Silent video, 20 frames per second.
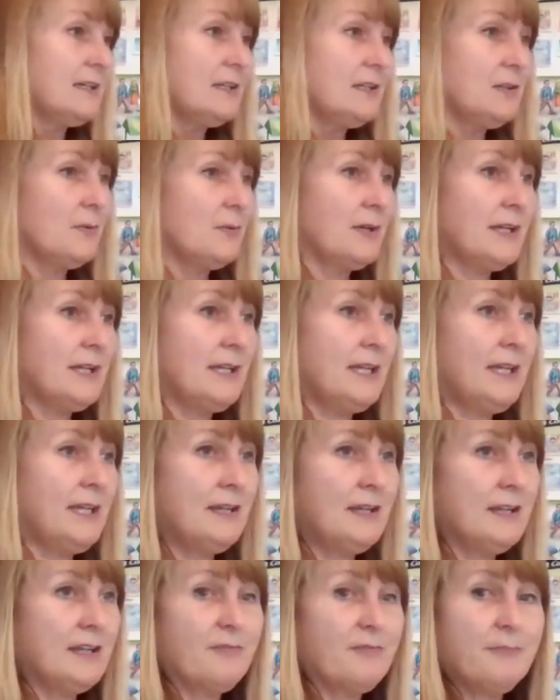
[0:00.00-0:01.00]
you want to
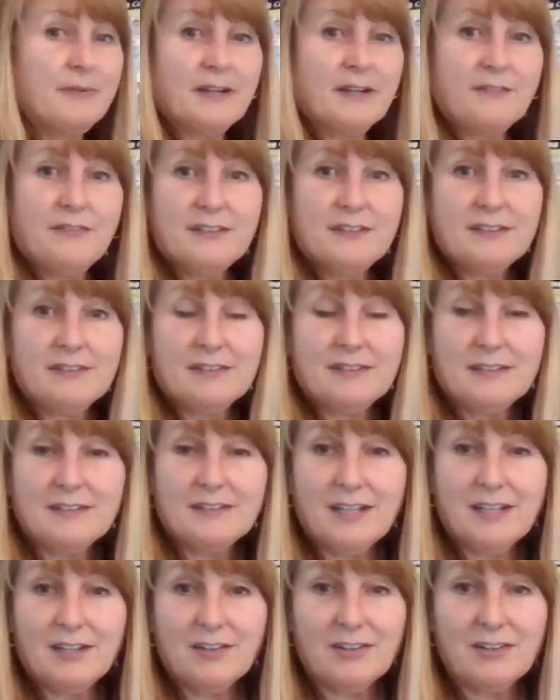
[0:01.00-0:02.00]
eat enough breakfast
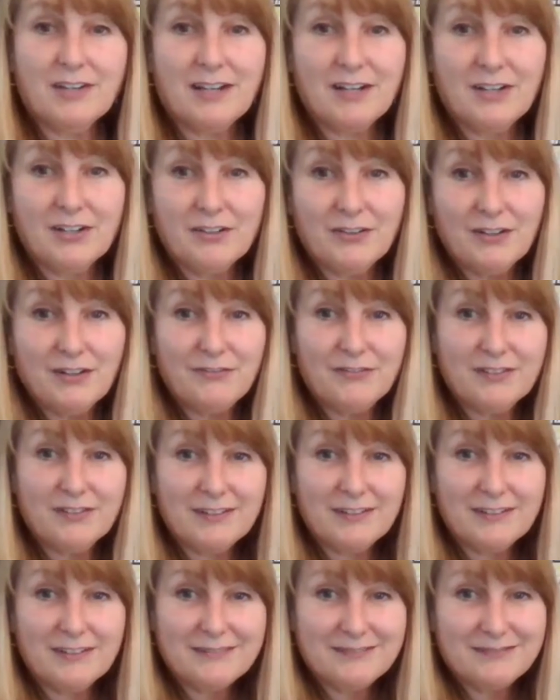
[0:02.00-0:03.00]
that you're not hungry
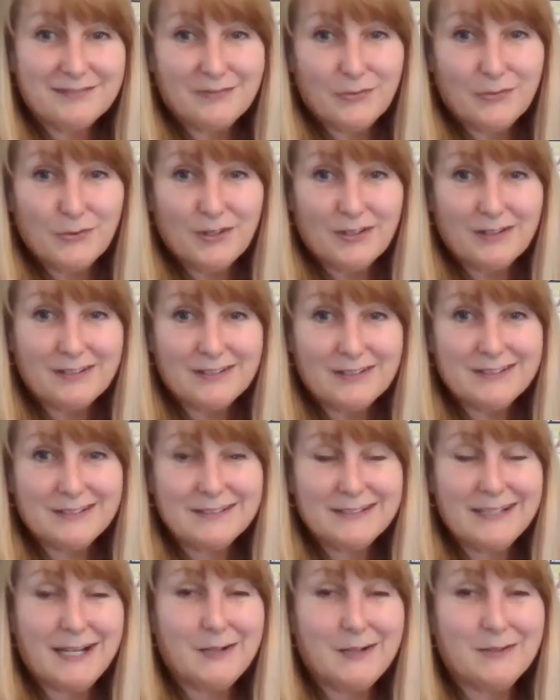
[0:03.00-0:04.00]
for four to
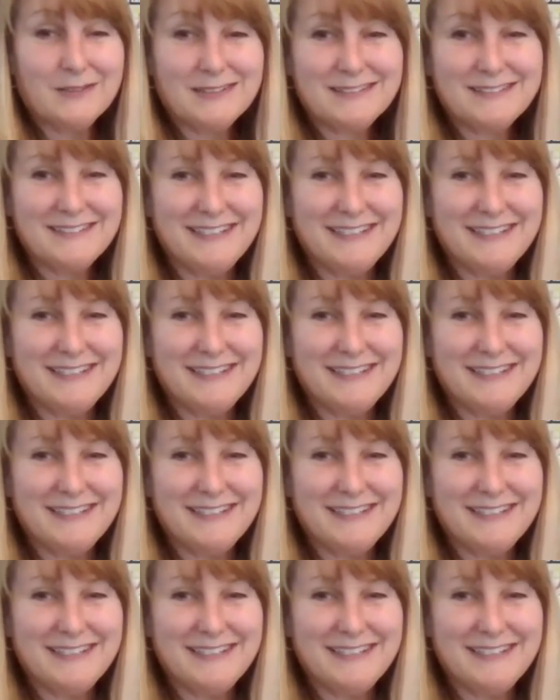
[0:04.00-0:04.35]
six hours.